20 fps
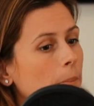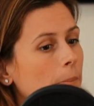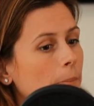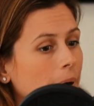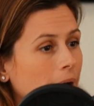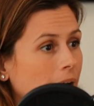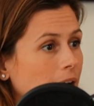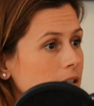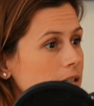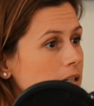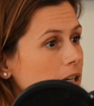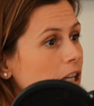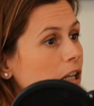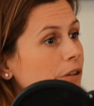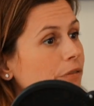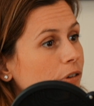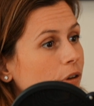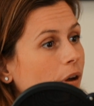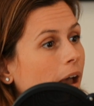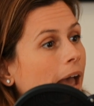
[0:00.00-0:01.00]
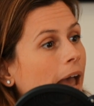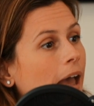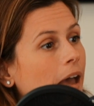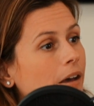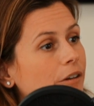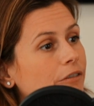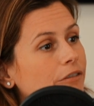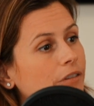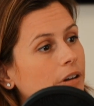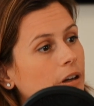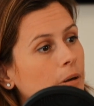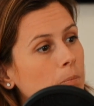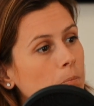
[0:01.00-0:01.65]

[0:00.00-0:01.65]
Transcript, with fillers: But if you have a